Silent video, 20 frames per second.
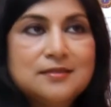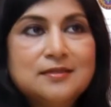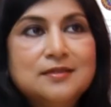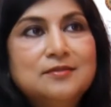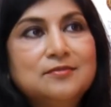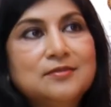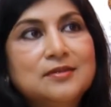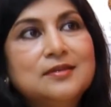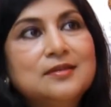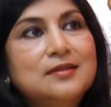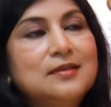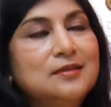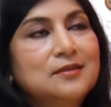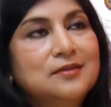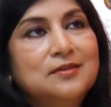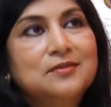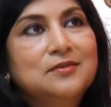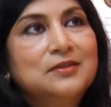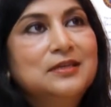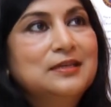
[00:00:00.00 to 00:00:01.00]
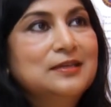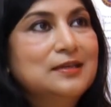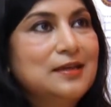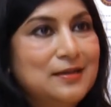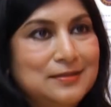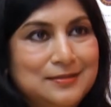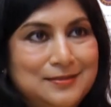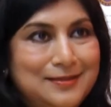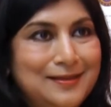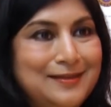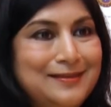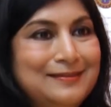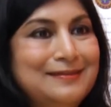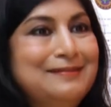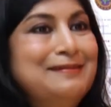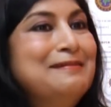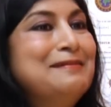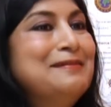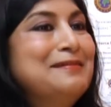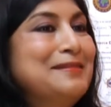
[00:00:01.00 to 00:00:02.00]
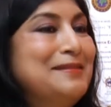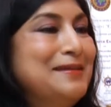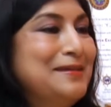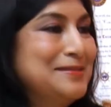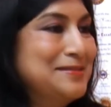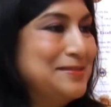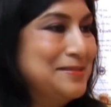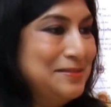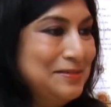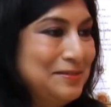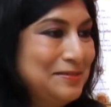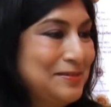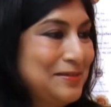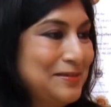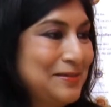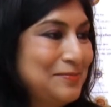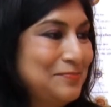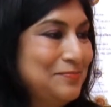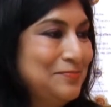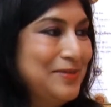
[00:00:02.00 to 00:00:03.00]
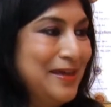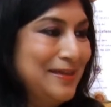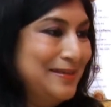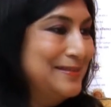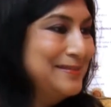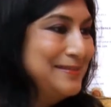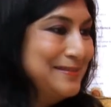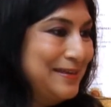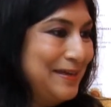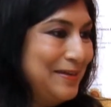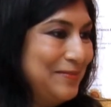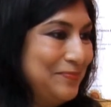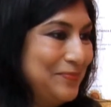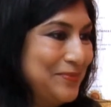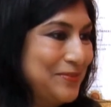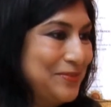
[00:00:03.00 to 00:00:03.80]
Even in Laksala, there's a barista.